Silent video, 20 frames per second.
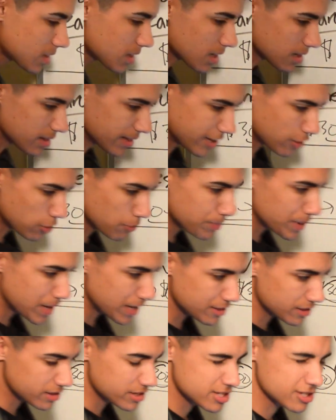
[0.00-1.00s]
link will be
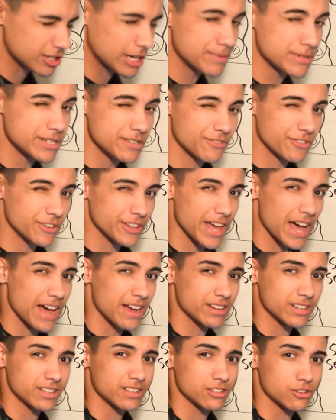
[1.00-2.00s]
in the description for
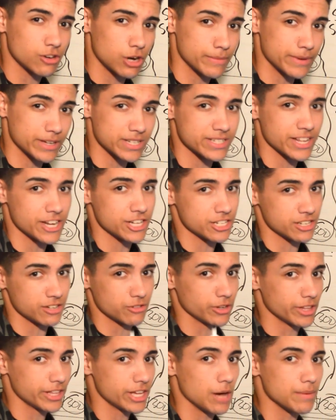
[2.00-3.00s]
that Chrome extension. It
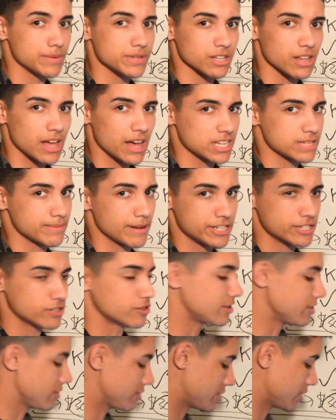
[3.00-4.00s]
really helps a lot, especially
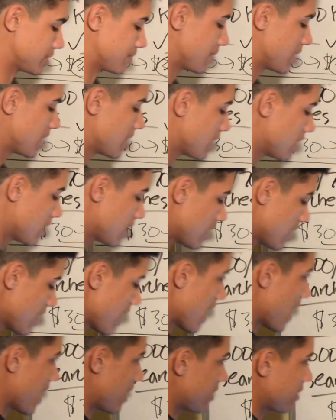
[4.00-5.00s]
with YouTube.
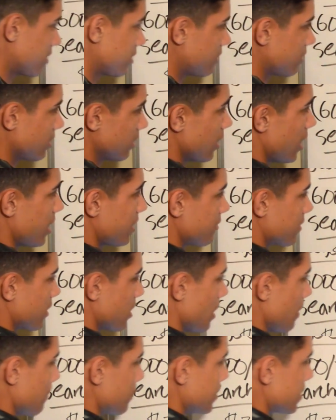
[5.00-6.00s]
And a lot of
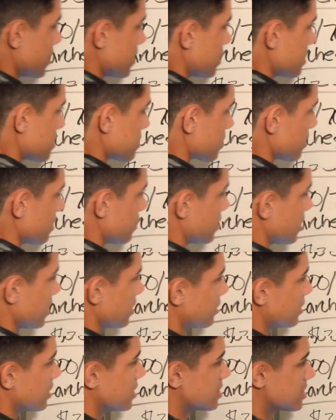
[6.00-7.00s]
companies
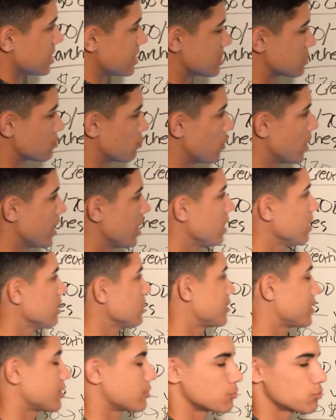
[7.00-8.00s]
need this as
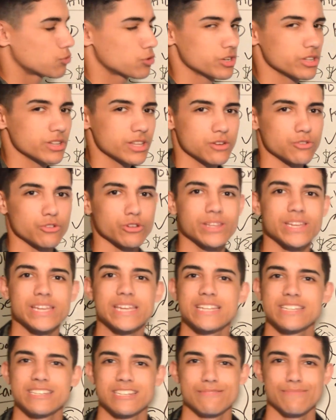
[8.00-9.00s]
well. They're really
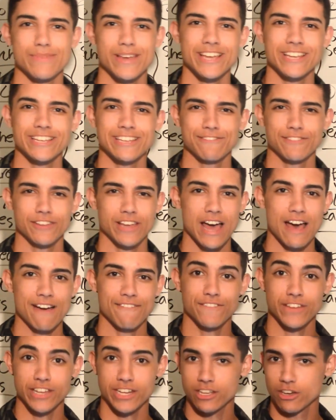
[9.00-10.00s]
easy to make. If you
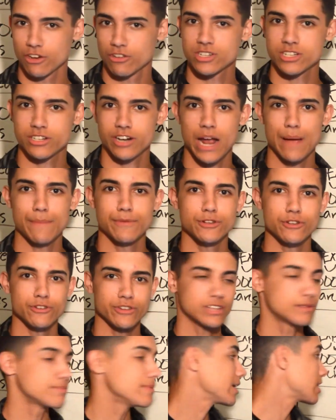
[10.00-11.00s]
have videos subscribed to,
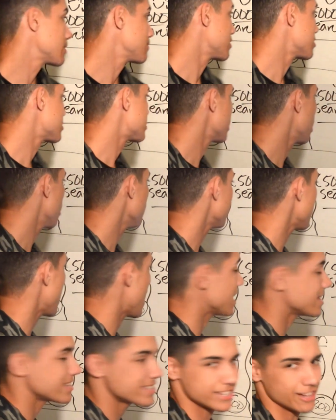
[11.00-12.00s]
you can make them yourself
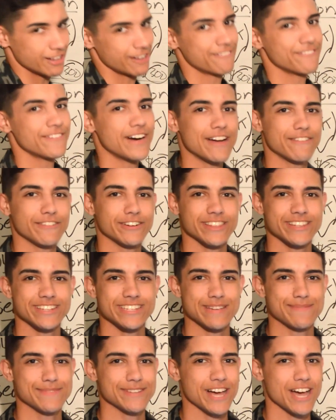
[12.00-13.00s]
and sell on Fiverr at the
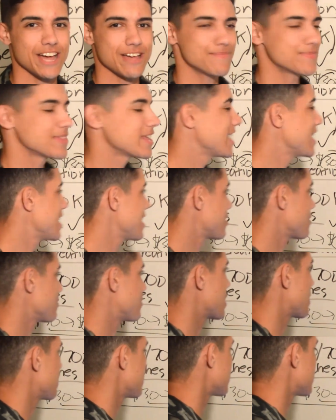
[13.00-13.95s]
same time. You can become a